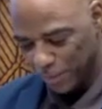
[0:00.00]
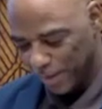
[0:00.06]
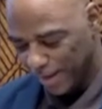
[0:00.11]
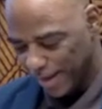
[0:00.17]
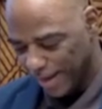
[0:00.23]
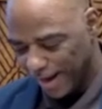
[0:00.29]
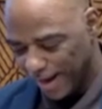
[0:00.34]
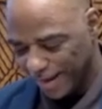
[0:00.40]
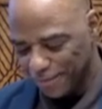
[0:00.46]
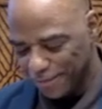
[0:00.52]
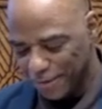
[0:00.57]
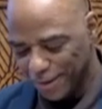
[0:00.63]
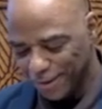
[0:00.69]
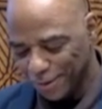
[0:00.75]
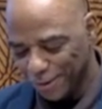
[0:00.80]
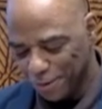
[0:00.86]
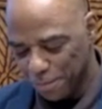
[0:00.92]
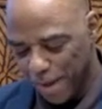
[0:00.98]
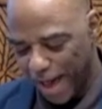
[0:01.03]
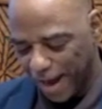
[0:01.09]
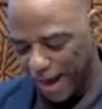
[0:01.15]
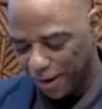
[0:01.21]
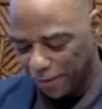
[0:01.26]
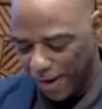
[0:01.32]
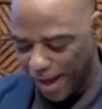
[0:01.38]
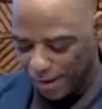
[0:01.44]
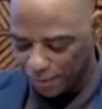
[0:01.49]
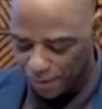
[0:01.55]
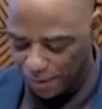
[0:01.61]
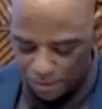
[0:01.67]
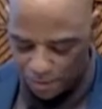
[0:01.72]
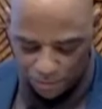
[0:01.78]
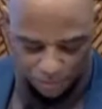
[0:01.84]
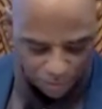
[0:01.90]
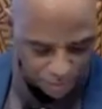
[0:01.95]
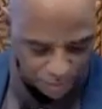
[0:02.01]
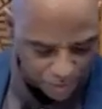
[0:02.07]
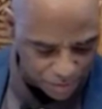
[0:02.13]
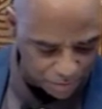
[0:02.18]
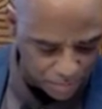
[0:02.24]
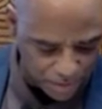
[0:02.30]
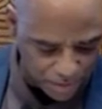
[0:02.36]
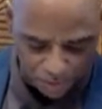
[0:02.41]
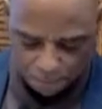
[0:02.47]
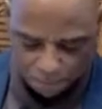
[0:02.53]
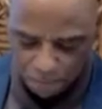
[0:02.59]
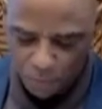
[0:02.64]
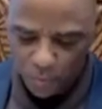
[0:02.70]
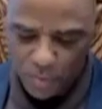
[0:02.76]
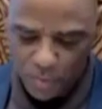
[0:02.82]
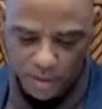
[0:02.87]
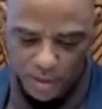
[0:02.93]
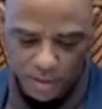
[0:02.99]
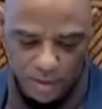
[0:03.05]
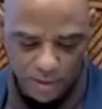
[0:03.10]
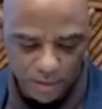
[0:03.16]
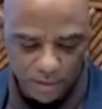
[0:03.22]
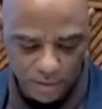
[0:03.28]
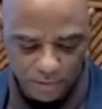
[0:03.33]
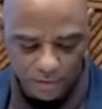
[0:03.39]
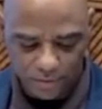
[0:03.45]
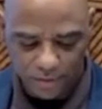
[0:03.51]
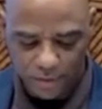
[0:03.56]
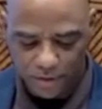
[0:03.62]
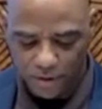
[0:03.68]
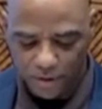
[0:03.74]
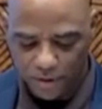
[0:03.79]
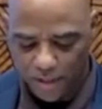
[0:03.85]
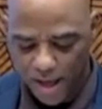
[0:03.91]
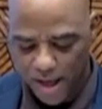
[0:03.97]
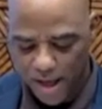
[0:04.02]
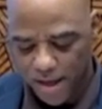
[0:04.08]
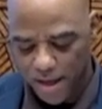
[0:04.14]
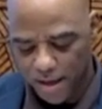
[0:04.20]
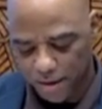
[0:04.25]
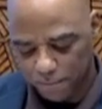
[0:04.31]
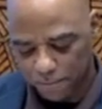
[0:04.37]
I'll give you a little background on me. This is called I Am.